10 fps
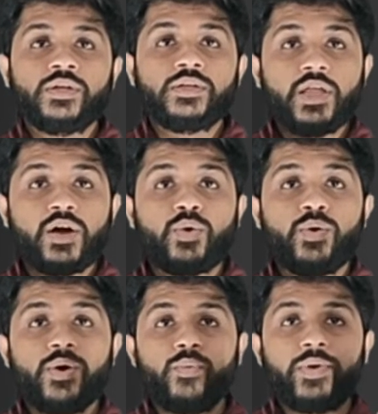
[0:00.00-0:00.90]

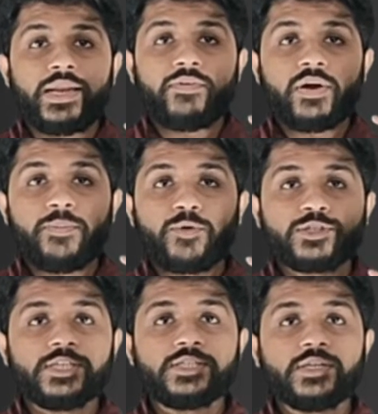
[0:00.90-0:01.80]
Now whenever
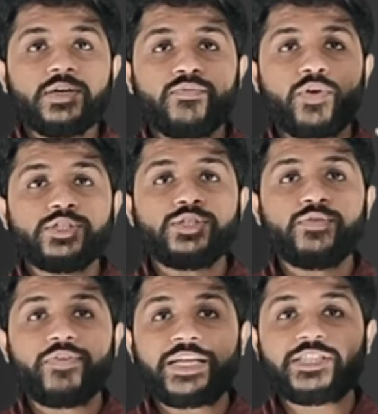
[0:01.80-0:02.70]
processor wants
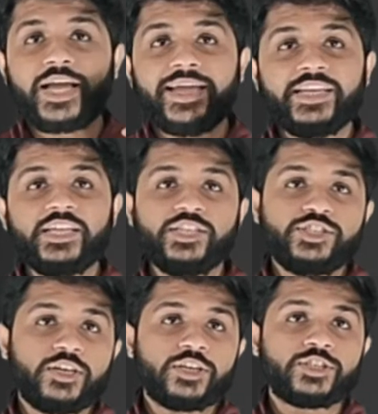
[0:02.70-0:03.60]
to fetch any
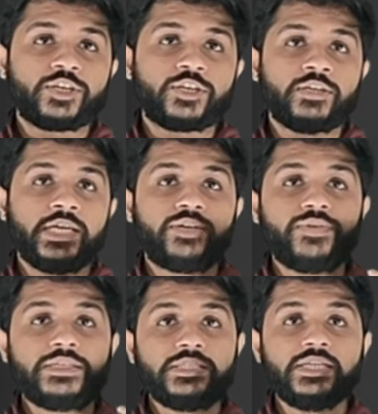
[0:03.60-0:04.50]
instruction, it
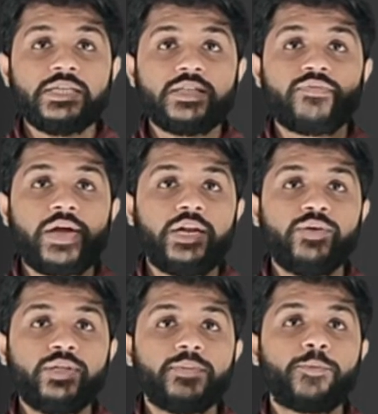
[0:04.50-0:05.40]
will see the
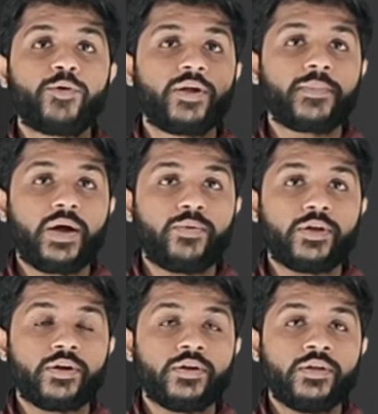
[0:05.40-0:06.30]
value in the program
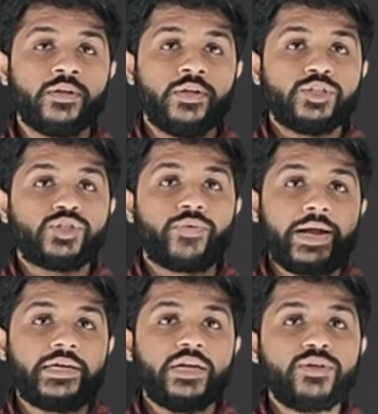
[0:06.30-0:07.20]
counter. So
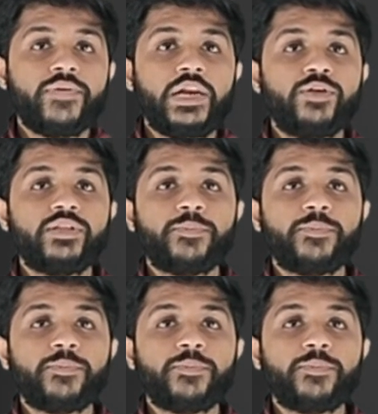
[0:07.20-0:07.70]
right now the value in the